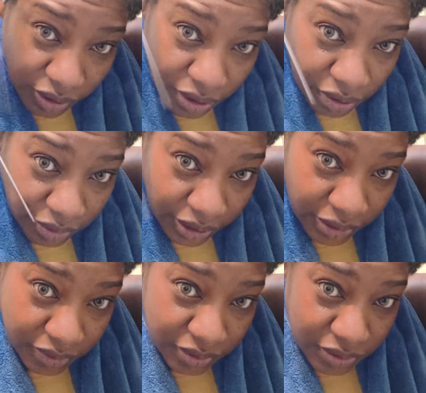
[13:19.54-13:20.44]
All
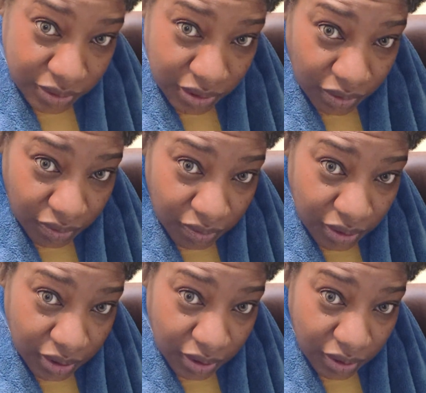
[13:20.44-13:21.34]
right,
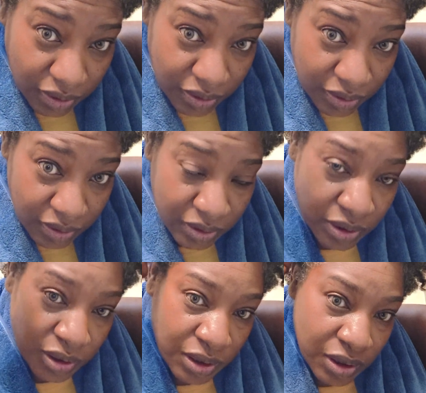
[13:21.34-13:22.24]
so,
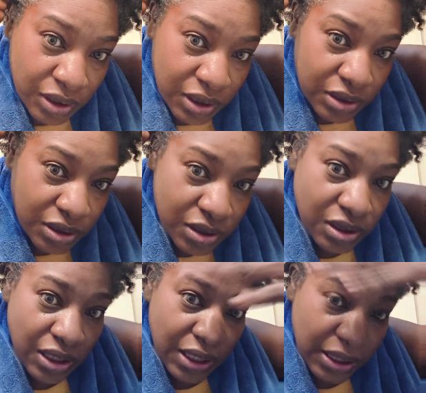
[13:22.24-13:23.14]
it's
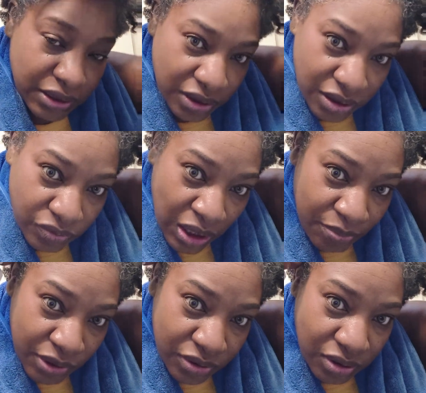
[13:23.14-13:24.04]
just the edges.
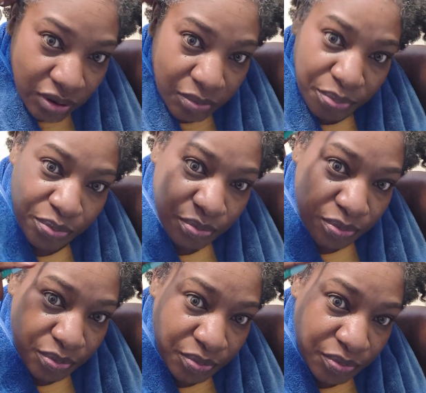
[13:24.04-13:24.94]
I'm just going
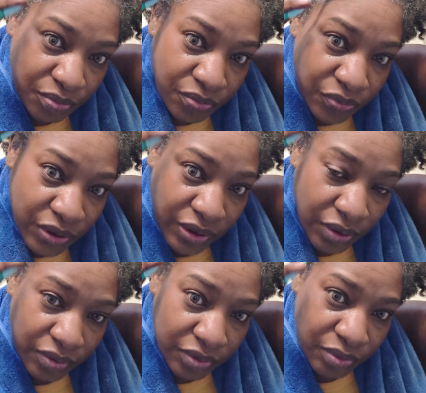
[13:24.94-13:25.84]

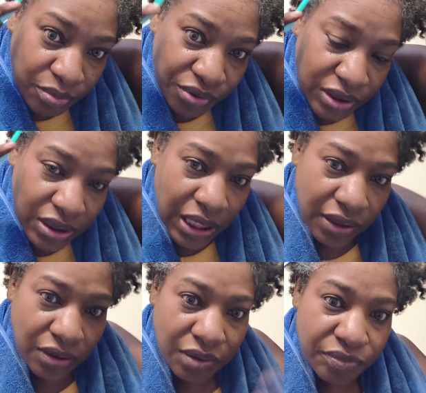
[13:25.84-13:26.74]
to, brush
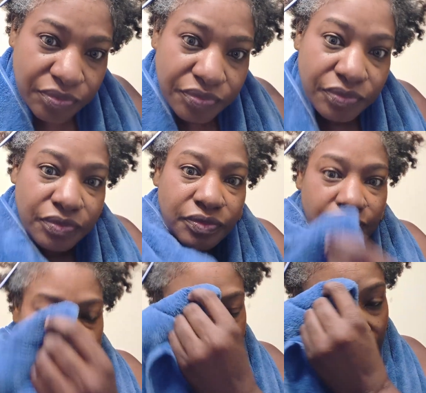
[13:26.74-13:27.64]
that up.
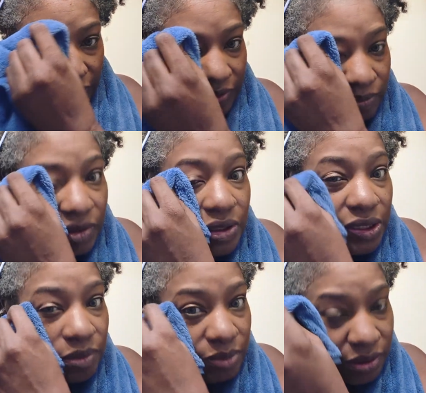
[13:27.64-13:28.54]
Let me
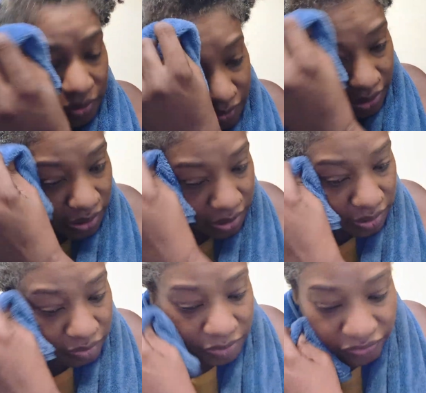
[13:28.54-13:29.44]
see, make sure there ain't
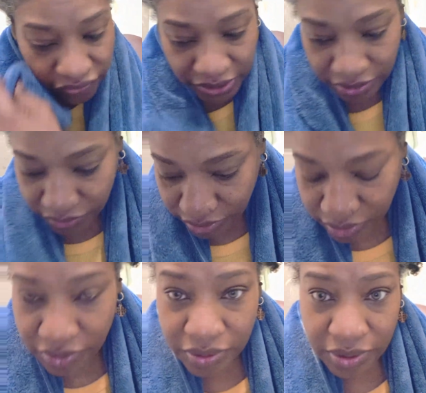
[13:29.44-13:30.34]
nothing on my face.
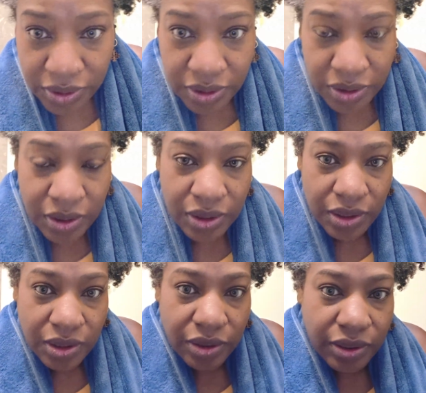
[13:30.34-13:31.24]

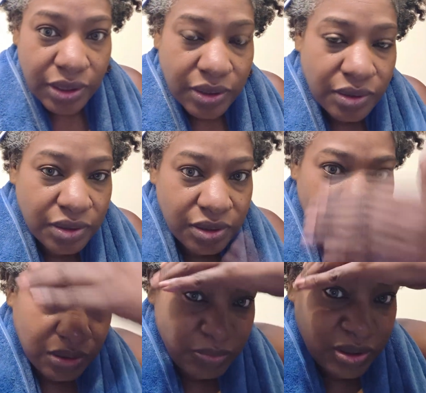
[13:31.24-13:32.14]
Alright,
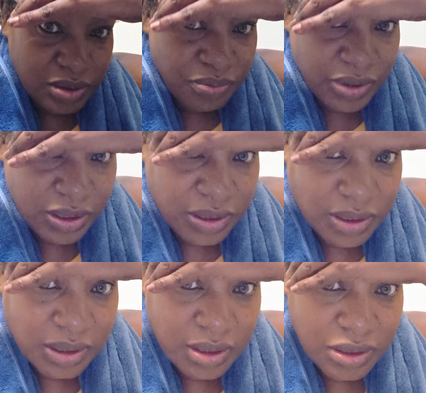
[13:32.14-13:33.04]
let me spray
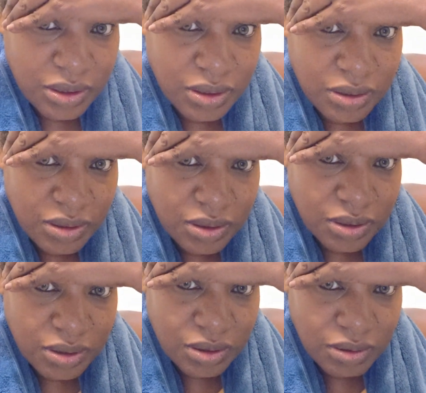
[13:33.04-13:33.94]
this again,
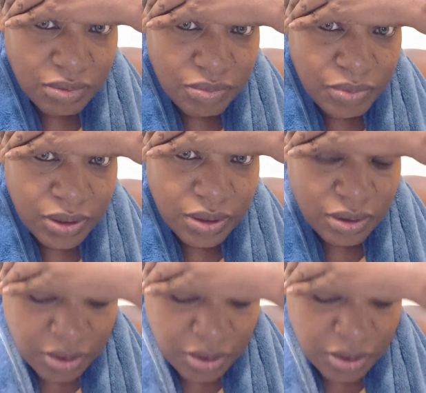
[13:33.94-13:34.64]
just a little bit.